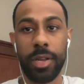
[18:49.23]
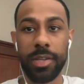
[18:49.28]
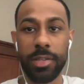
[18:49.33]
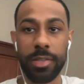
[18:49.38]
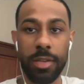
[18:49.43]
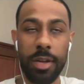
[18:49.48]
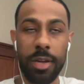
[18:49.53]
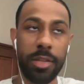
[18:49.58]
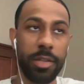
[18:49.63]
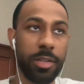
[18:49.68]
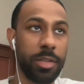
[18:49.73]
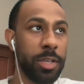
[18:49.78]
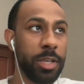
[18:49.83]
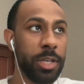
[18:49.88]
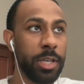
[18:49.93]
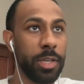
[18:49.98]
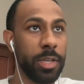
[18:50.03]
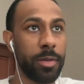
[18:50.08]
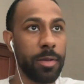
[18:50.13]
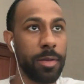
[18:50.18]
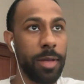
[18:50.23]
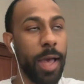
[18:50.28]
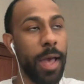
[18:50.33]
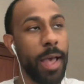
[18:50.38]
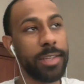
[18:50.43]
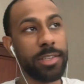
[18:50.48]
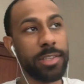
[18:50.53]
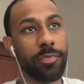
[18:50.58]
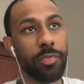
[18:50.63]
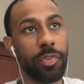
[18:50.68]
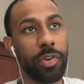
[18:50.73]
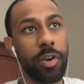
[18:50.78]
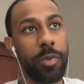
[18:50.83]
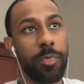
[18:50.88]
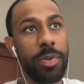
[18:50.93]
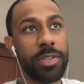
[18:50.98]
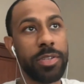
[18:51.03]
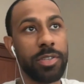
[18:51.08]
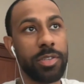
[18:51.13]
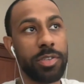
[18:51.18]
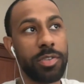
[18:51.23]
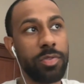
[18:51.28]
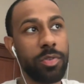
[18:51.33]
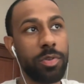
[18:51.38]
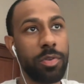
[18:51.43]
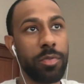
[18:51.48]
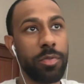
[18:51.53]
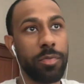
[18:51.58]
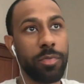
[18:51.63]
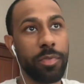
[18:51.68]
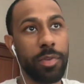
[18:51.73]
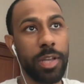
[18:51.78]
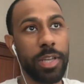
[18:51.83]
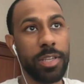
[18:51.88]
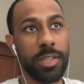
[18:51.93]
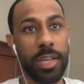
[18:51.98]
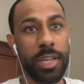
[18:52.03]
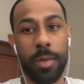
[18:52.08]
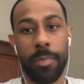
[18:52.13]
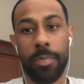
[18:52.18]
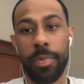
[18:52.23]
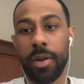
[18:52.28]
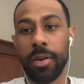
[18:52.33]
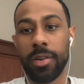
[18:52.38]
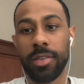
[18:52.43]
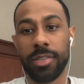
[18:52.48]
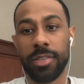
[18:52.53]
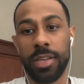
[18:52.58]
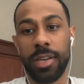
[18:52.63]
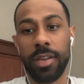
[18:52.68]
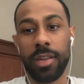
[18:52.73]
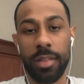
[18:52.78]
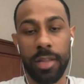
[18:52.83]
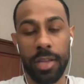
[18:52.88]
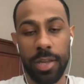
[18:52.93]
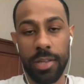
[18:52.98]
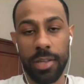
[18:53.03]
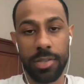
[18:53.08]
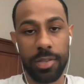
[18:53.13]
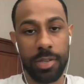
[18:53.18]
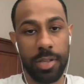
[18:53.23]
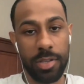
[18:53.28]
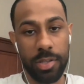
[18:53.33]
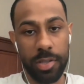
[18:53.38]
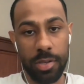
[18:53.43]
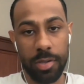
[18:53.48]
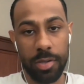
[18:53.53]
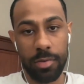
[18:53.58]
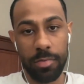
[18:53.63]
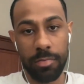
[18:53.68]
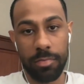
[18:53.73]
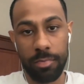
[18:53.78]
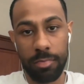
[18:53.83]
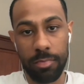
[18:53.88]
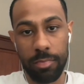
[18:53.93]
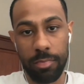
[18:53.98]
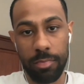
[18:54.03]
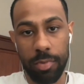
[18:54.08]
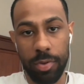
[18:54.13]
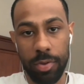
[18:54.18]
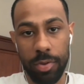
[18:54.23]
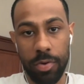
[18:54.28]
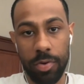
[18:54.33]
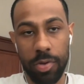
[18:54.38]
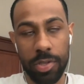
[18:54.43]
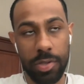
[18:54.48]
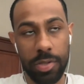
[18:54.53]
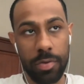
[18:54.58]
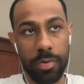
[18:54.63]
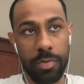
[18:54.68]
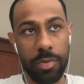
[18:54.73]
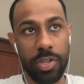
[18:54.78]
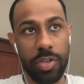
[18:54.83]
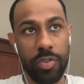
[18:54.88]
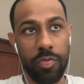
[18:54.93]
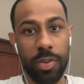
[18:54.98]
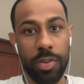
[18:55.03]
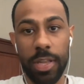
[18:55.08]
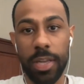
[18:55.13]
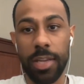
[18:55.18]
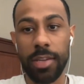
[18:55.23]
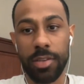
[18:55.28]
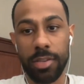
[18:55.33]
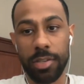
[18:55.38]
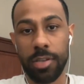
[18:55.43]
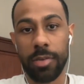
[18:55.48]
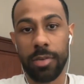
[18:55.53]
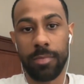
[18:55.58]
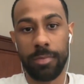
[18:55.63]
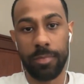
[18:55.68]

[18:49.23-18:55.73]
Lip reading: It's not asking for help isn't like a parasitic thing. It's a relationship.